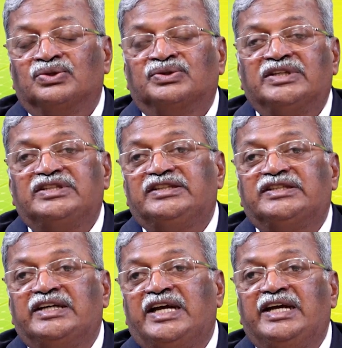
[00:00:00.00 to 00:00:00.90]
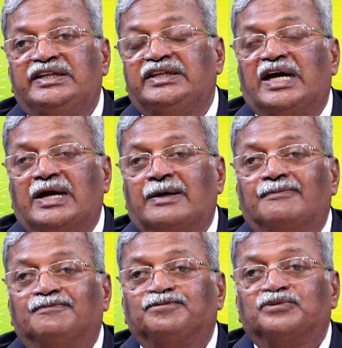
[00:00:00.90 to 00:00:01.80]
So, this is an
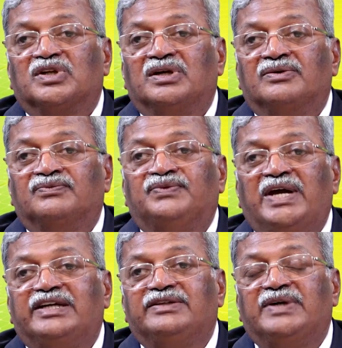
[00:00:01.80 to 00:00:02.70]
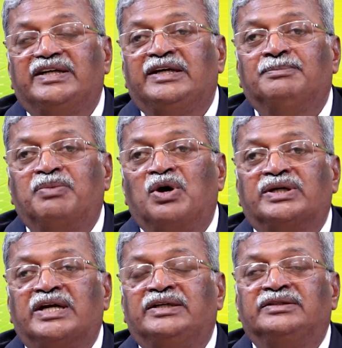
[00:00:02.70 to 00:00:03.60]
area very, very
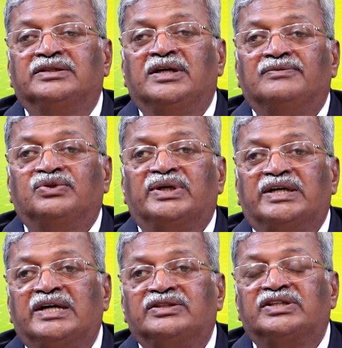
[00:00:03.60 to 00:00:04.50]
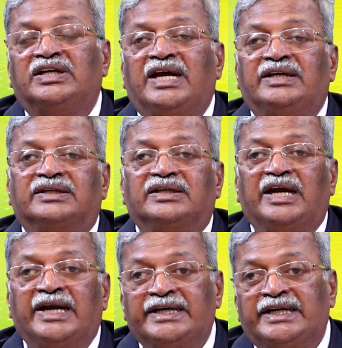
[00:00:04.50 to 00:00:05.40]
important for a country like
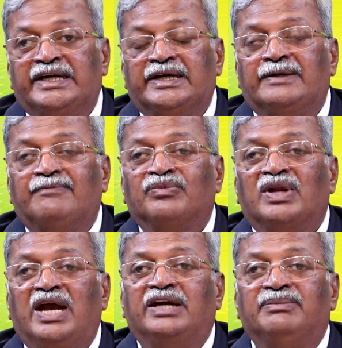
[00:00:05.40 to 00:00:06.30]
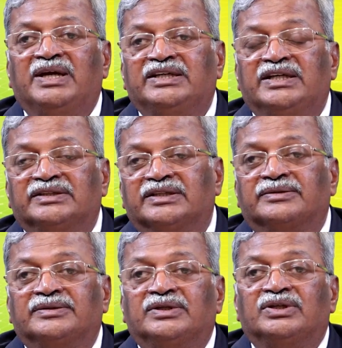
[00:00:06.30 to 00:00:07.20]
India and many
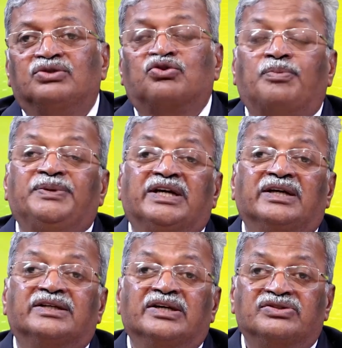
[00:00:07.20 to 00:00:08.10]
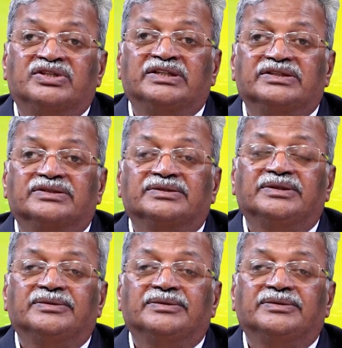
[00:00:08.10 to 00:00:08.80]
other tropical countries.